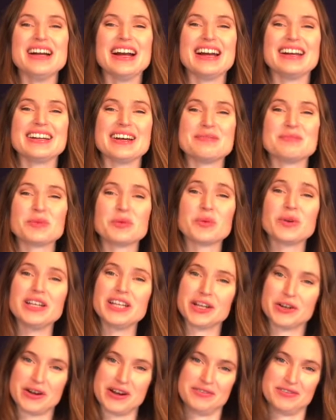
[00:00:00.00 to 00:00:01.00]
and I'm
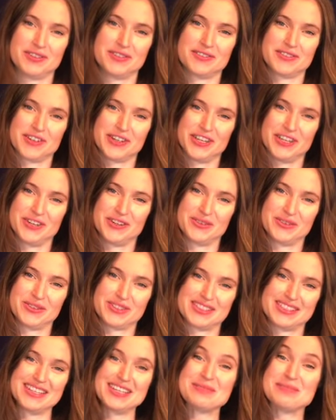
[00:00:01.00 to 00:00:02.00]
really grateful for you
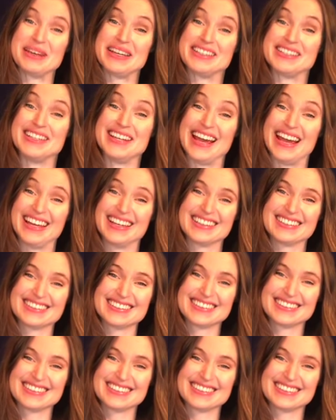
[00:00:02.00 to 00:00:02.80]
seeing me today.